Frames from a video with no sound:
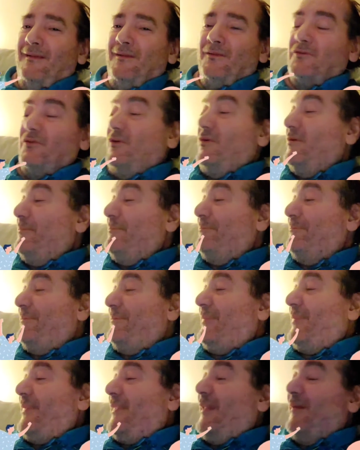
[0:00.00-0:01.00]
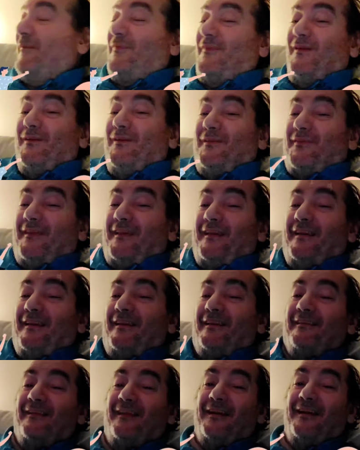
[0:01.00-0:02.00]
So, if they're
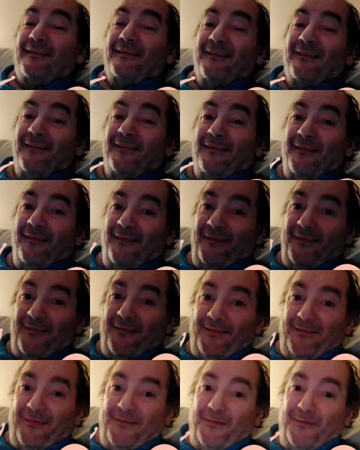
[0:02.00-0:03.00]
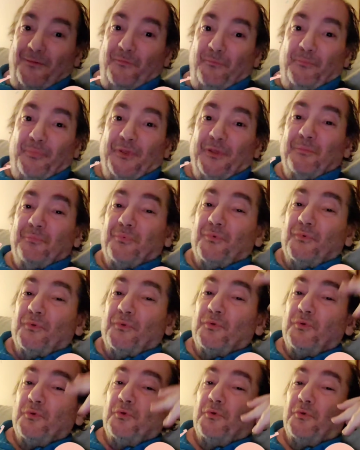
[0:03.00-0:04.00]
saying that
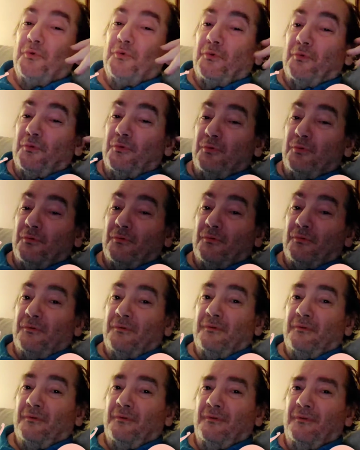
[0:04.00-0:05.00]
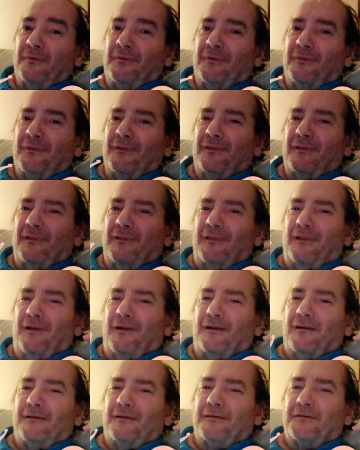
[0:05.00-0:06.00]
people who
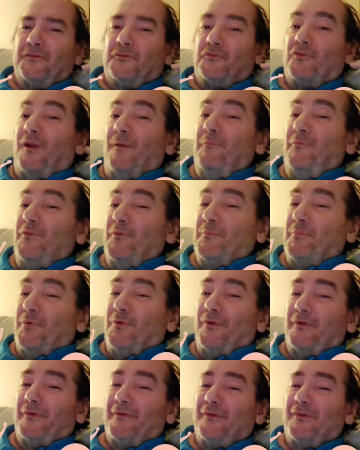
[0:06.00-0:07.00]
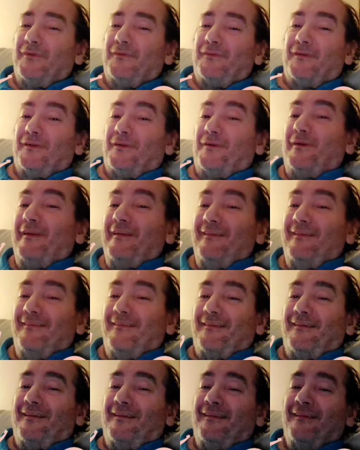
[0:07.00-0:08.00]
are Trump supporters are
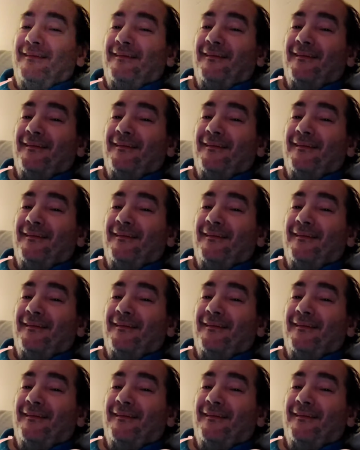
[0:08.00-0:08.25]
crazy,